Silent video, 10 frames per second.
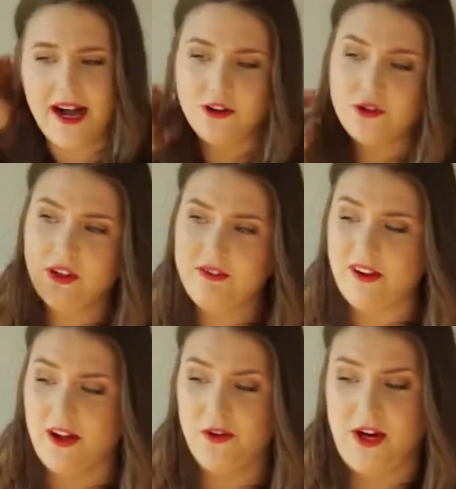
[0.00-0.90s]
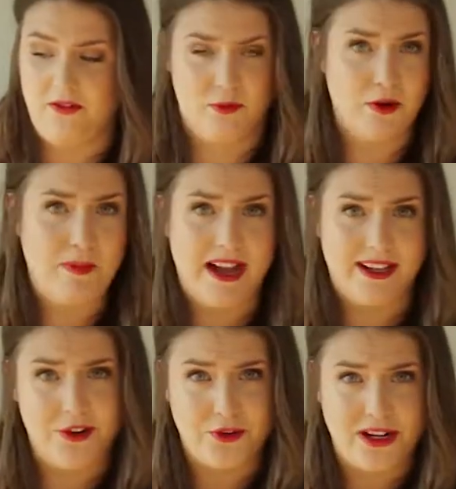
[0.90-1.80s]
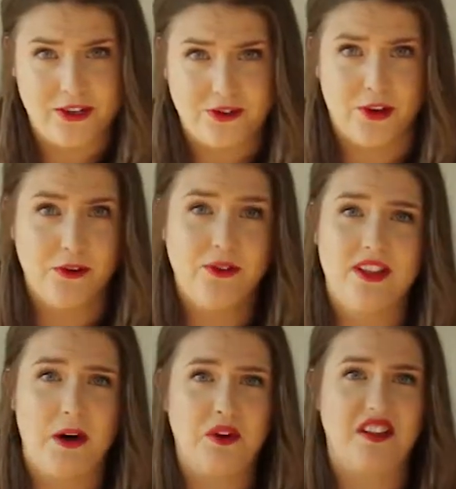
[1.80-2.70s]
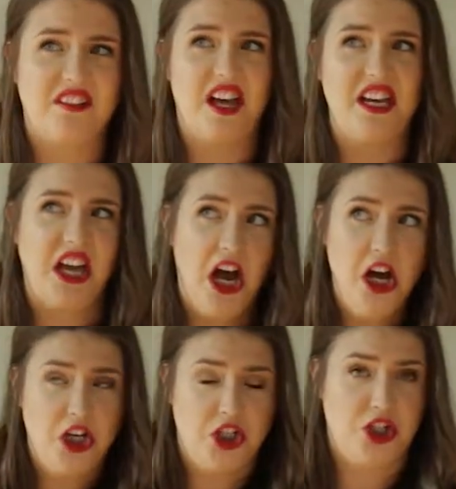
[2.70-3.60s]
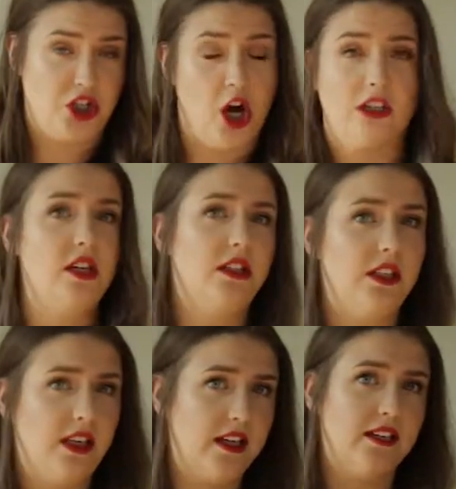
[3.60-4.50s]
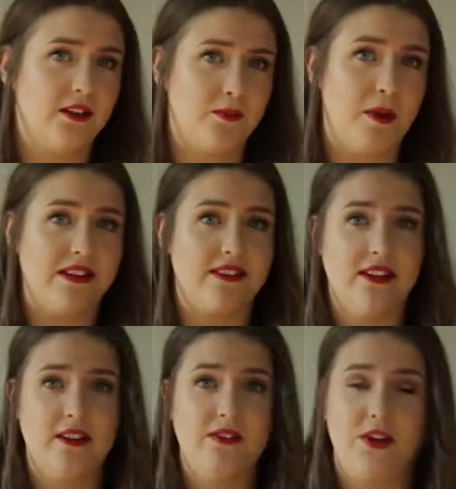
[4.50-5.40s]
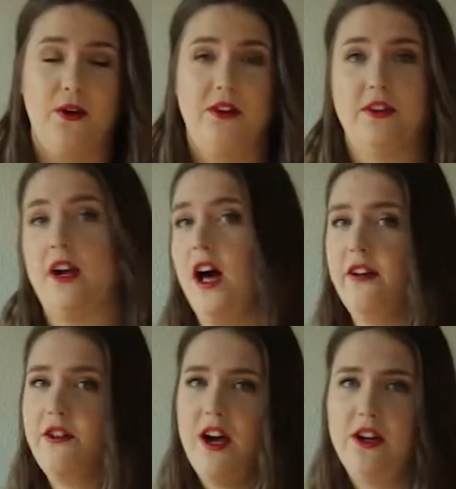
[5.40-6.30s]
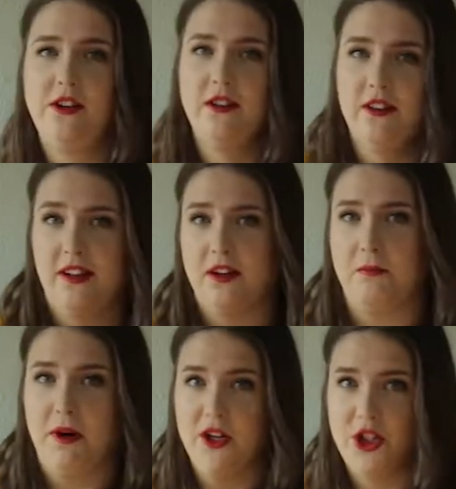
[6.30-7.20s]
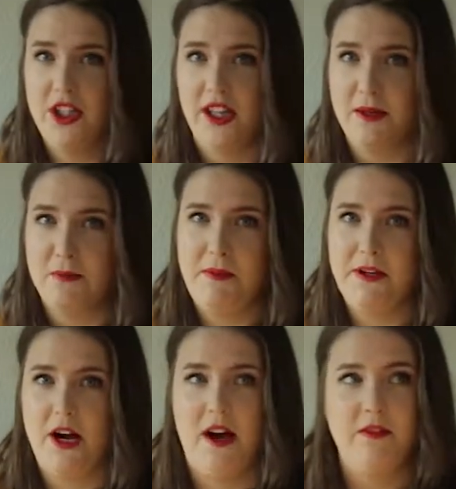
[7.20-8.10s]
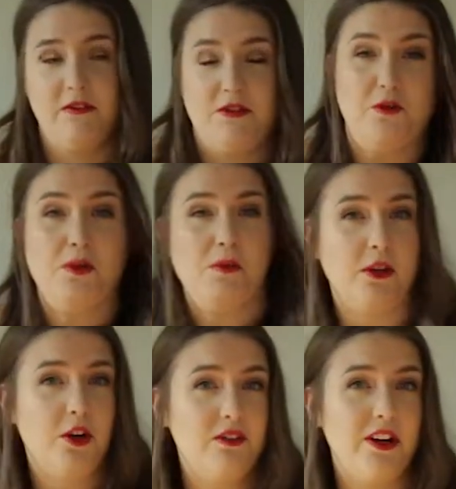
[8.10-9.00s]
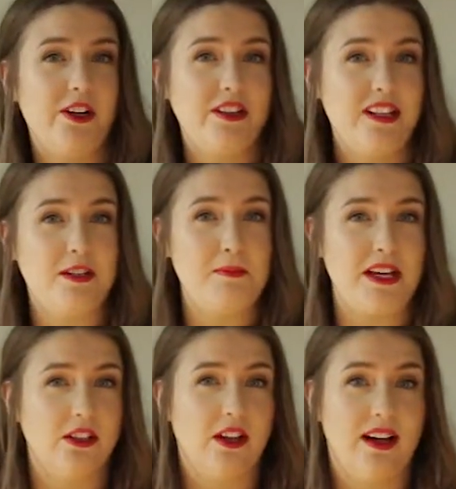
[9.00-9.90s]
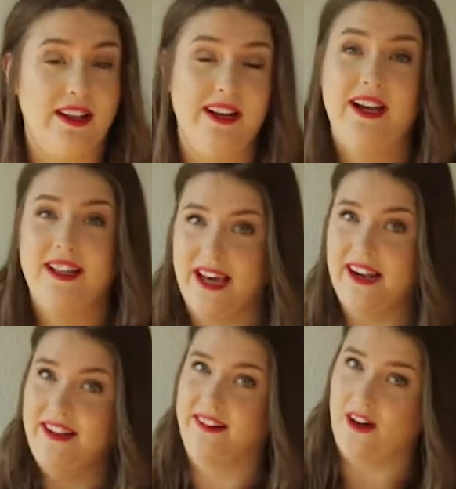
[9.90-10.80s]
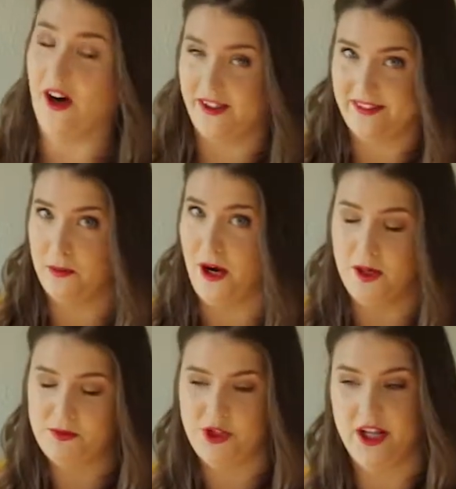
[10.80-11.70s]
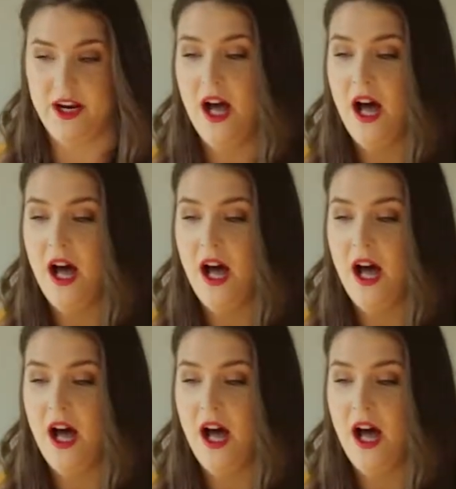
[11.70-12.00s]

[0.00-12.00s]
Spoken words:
actually found a 4-pack at Trader Joe's that was shockingly inexpensive. So if you're kind of trying to do this on a budget, like maybe you're having a few people over and you need to make a lot, that is an awesome option.